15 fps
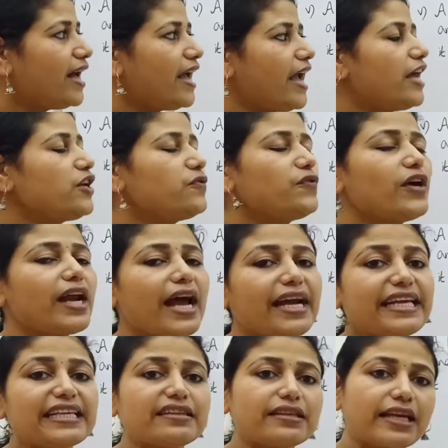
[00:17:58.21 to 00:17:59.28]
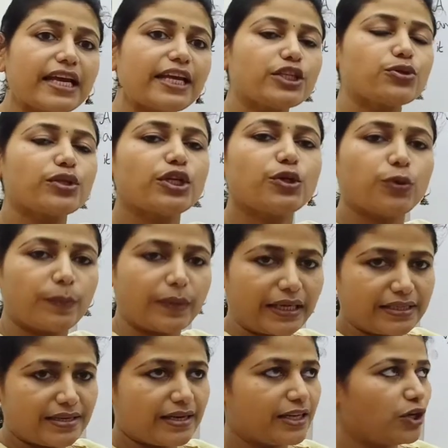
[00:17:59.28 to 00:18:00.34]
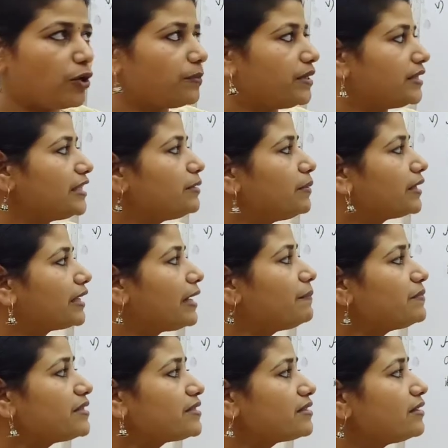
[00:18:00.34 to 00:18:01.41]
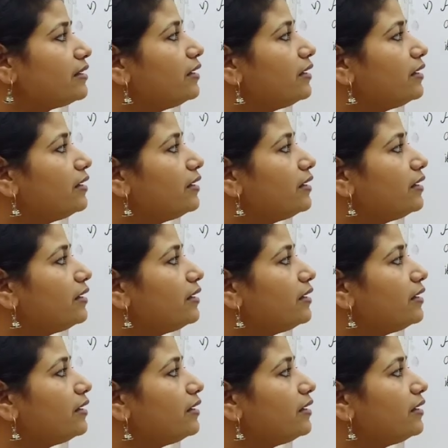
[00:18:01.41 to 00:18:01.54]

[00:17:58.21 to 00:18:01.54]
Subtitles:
And if you are adding 3 to the numerator and denominator, it becomes